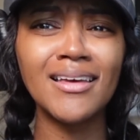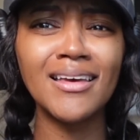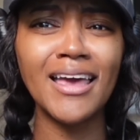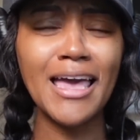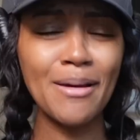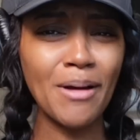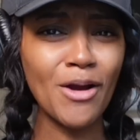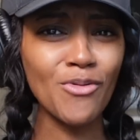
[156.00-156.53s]

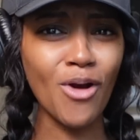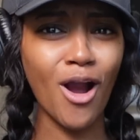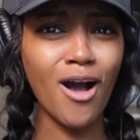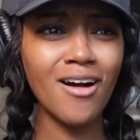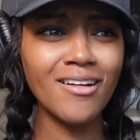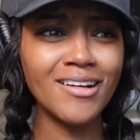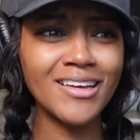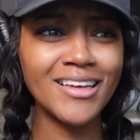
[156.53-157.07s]
Am I
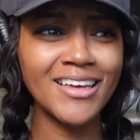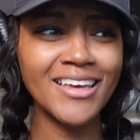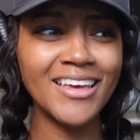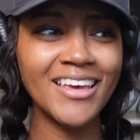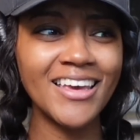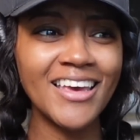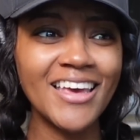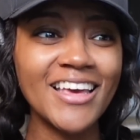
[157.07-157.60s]
wrong?
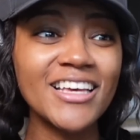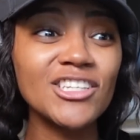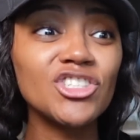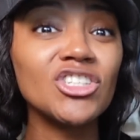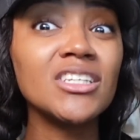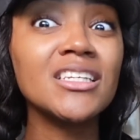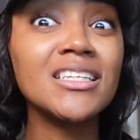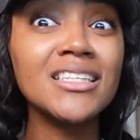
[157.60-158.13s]
Because
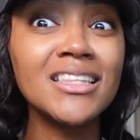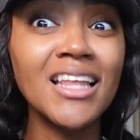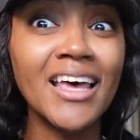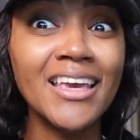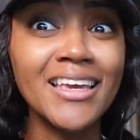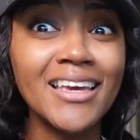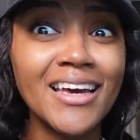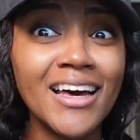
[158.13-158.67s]
she,
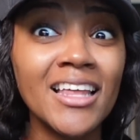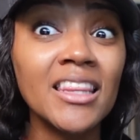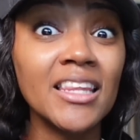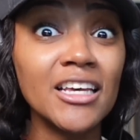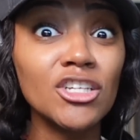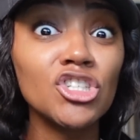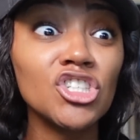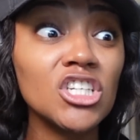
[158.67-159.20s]
like,
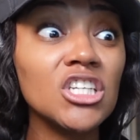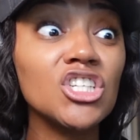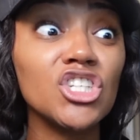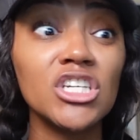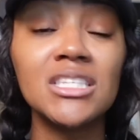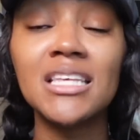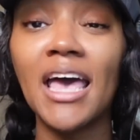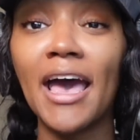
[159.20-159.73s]
unless she
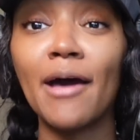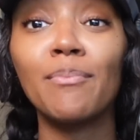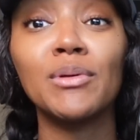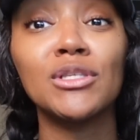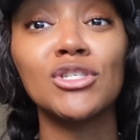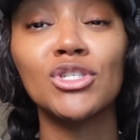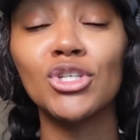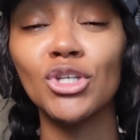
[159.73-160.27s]
just
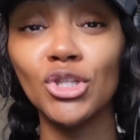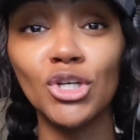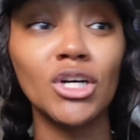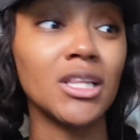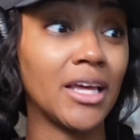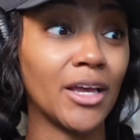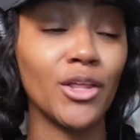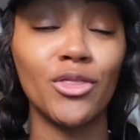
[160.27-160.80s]
happens to look
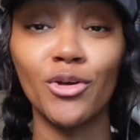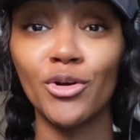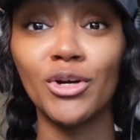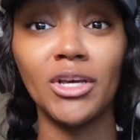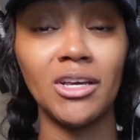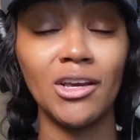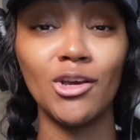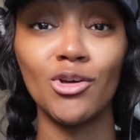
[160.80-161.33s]
like a
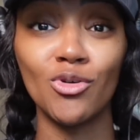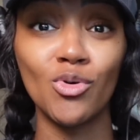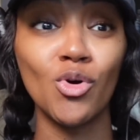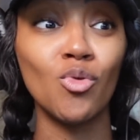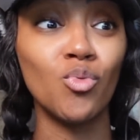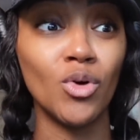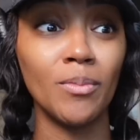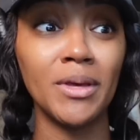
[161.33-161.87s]

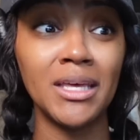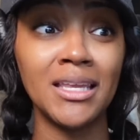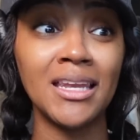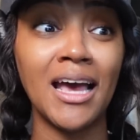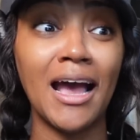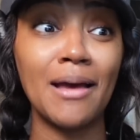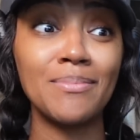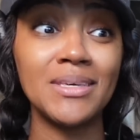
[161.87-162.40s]
38-year-old woman,
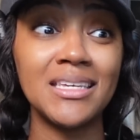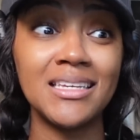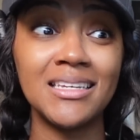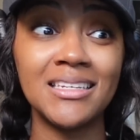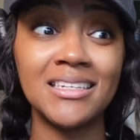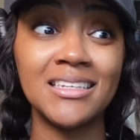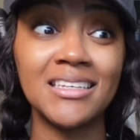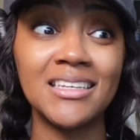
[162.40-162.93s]
I mean,